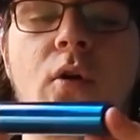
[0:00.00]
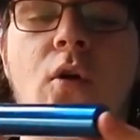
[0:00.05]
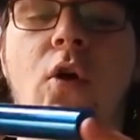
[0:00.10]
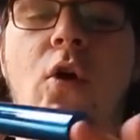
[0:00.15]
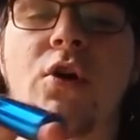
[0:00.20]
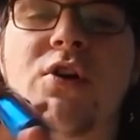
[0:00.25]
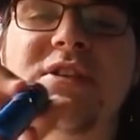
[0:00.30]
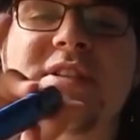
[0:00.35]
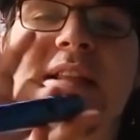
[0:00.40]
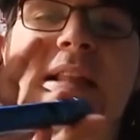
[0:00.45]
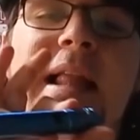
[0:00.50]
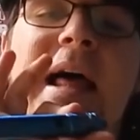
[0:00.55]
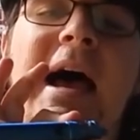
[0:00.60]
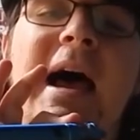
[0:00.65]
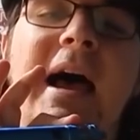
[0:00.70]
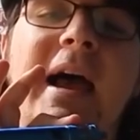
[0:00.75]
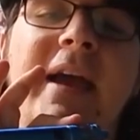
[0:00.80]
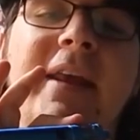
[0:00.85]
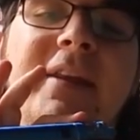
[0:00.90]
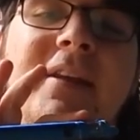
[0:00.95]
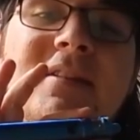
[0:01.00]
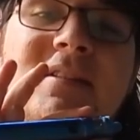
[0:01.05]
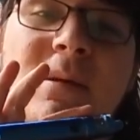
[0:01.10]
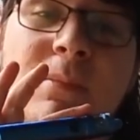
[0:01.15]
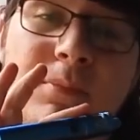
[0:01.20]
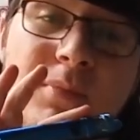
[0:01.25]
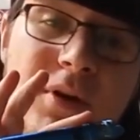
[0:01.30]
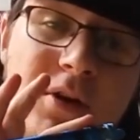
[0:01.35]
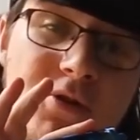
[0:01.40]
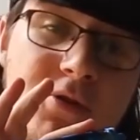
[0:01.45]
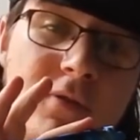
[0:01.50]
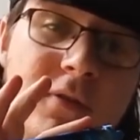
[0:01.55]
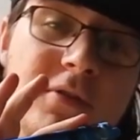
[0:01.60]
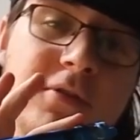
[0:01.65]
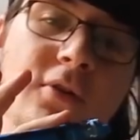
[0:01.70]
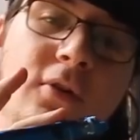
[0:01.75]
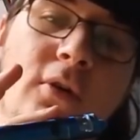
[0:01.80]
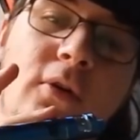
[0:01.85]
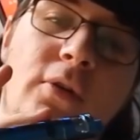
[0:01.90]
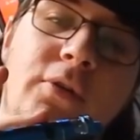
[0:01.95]
or Z-Lide, as I'm pretty sure it's
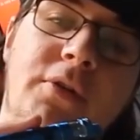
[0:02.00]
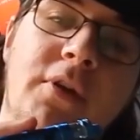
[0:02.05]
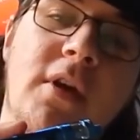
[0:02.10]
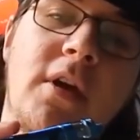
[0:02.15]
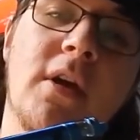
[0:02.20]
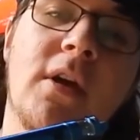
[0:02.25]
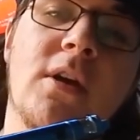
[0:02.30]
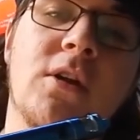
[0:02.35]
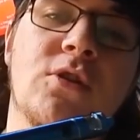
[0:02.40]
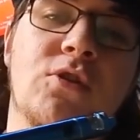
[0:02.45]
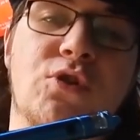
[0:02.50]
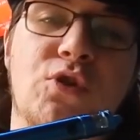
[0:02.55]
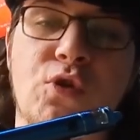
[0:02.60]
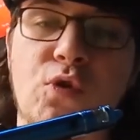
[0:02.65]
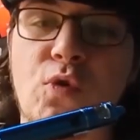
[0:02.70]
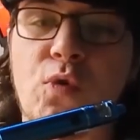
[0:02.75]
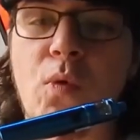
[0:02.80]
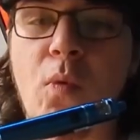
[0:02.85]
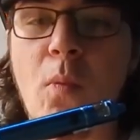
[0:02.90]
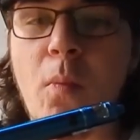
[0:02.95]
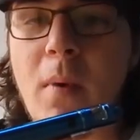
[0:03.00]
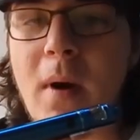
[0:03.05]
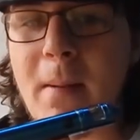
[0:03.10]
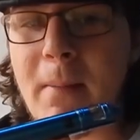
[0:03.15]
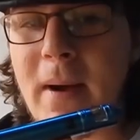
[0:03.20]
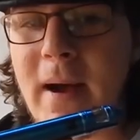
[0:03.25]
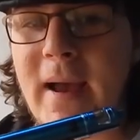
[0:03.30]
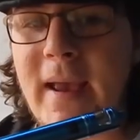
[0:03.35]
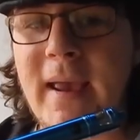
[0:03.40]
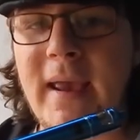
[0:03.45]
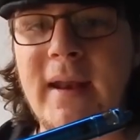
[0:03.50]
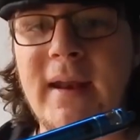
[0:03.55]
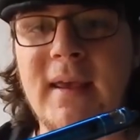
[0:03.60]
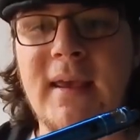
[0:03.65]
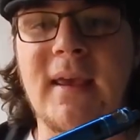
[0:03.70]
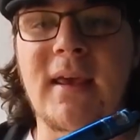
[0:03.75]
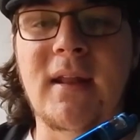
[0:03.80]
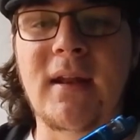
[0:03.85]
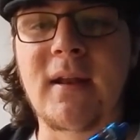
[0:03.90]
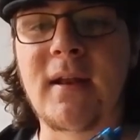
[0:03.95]
called, Tube by
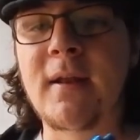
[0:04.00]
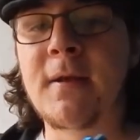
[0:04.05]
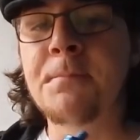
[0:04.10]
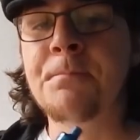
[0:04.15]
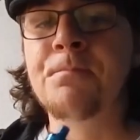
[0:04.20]
Inakin,